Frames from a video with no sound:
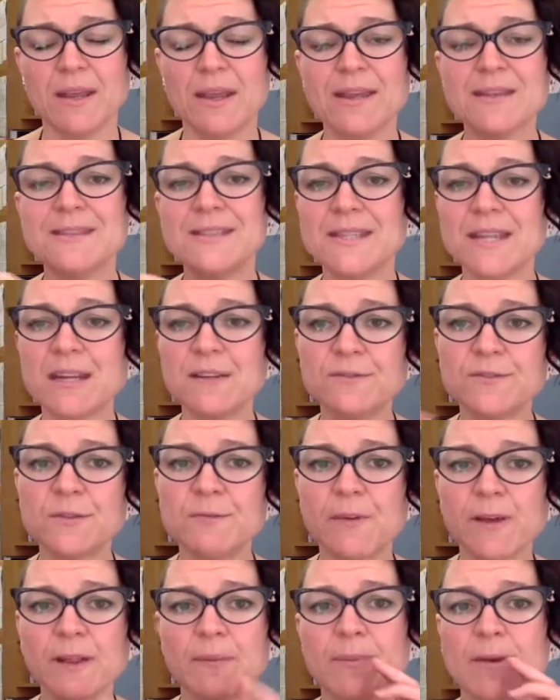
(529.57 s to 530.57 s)
Instead of
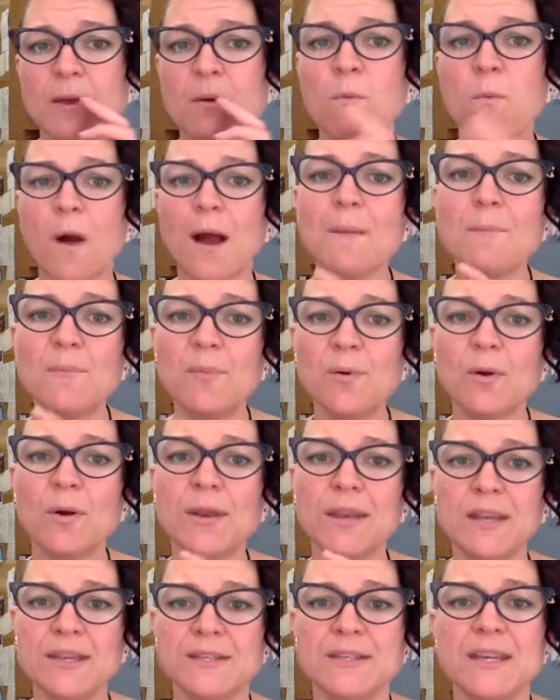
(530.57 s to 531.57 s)
developing 1
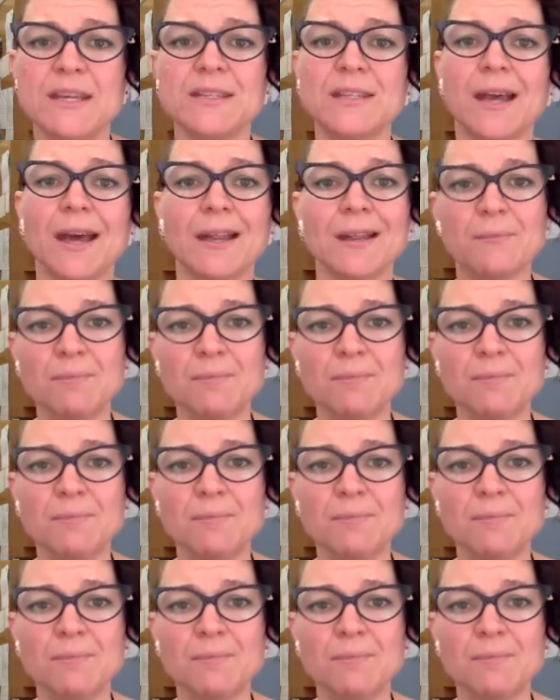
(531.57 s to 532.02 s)
point in detail